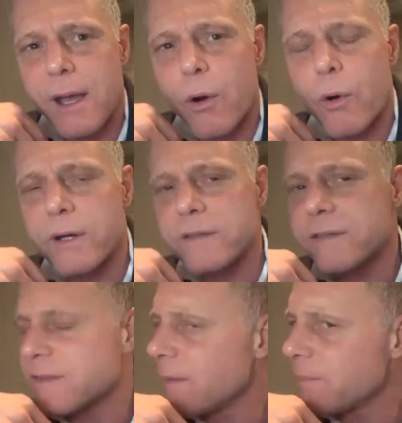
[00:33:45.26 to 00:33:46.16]
or is
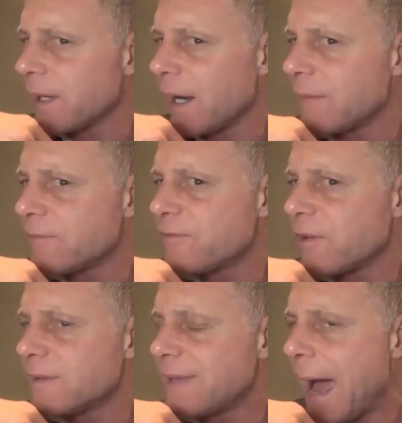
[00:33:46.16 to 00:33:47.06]
it something I've
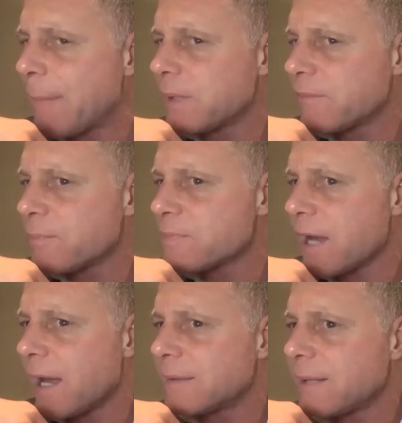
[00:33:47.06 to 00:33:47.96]
adapted from
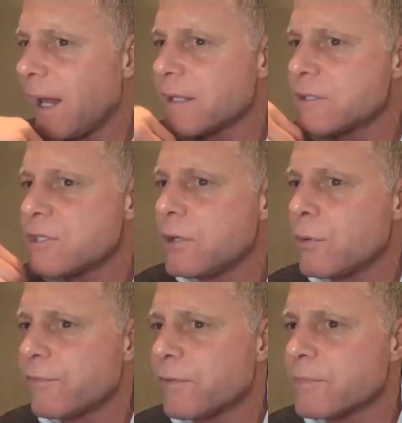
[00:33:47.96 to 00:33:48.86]
Scientology
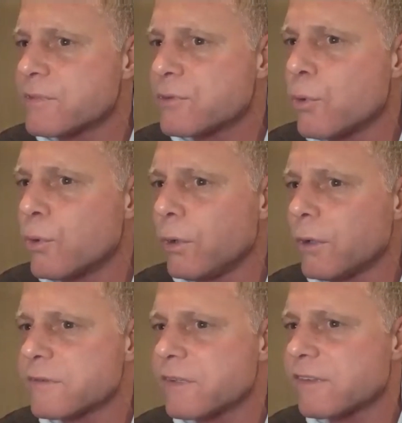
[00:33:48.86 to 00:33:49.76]
or from school
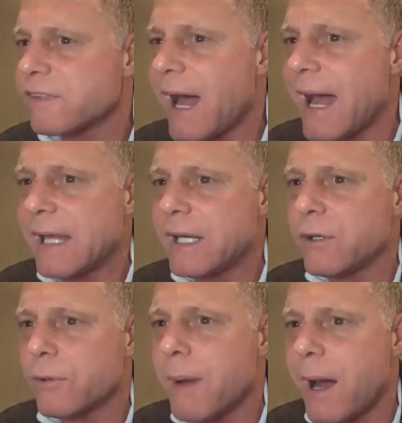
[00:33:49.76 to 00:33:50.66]
or
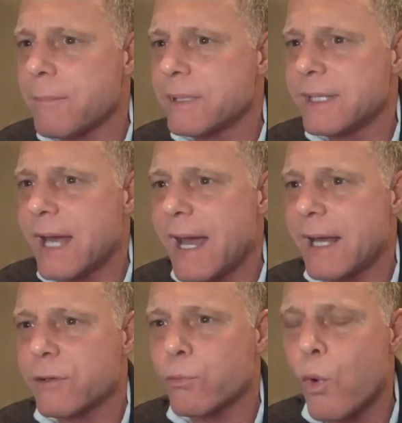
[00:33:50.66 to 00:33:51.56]
society or mom and
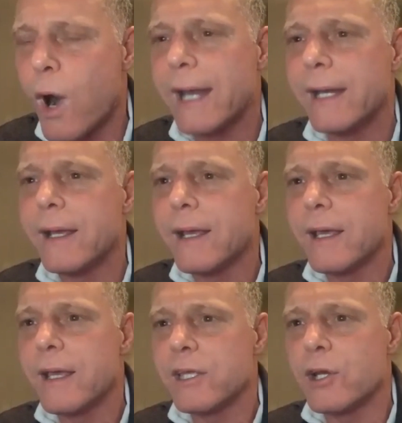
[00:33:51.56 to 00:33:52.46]
dad or what,
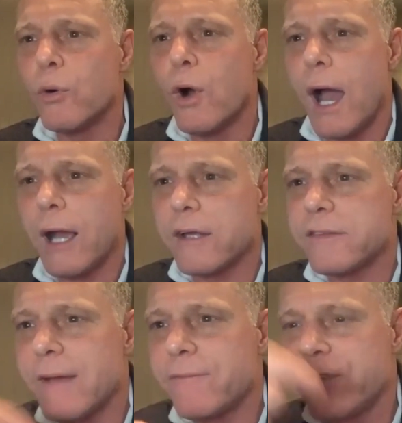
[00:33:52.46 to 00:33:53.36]
you know,
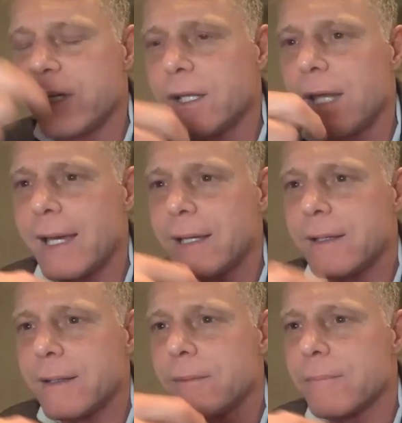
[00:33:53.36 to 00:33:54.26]
cause I feel like,
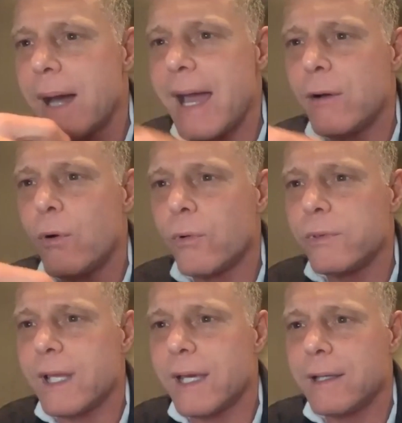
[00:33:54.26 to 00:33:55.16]
my
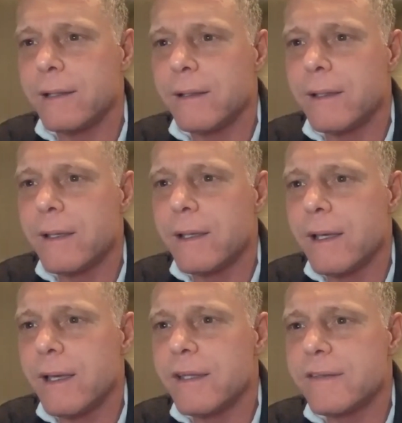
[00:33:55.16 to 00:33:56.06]
whole thing
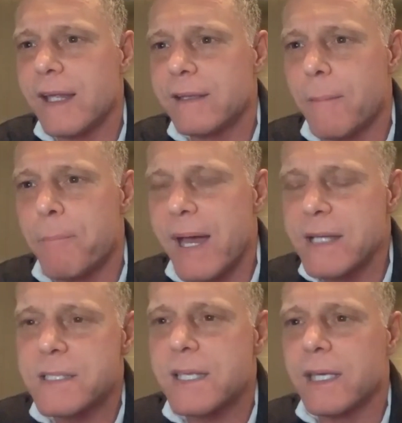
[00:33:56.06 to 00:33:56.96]
is that the
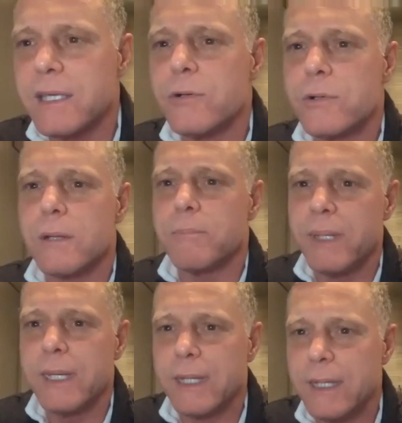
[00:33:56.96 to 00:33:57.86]
best thing you can
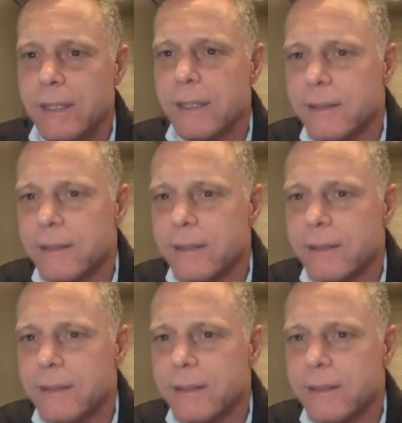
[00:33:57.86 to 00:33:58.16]
be